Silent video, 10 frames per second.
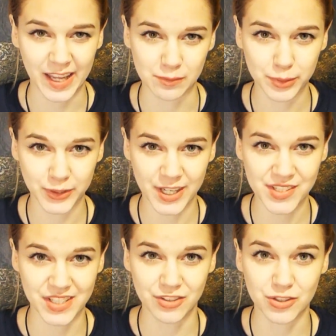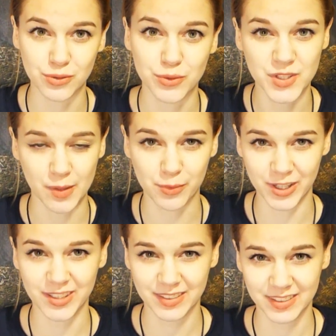and put us into
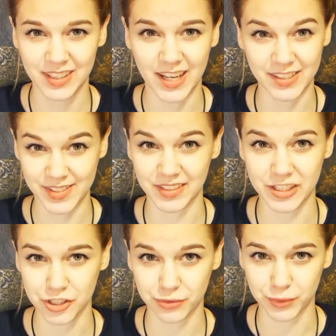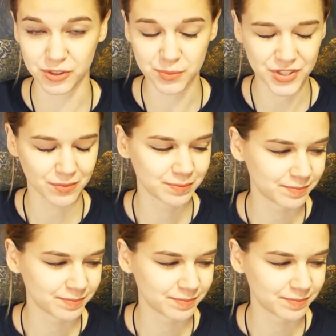separate isolation rooms.